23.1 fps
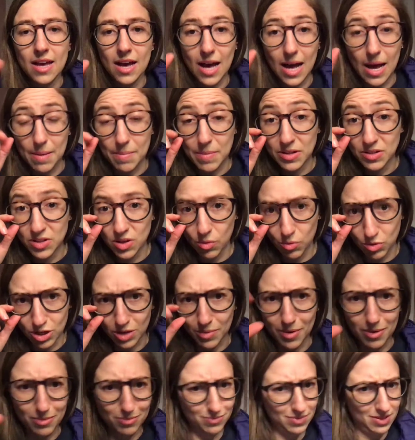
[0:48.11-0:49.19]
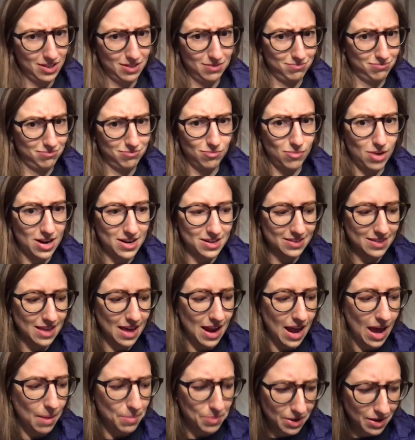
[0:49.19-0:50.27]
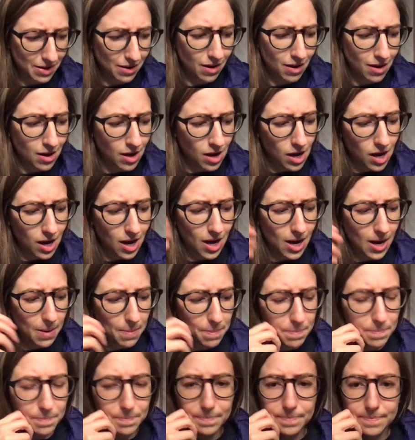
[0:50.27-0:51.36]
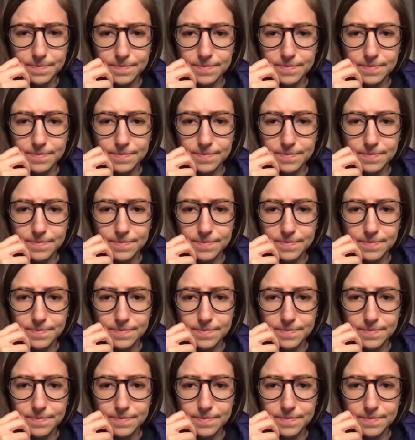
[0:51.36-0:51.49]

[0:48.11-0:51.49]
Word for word: Um, and so we'll talk about like, why does that happen. Um,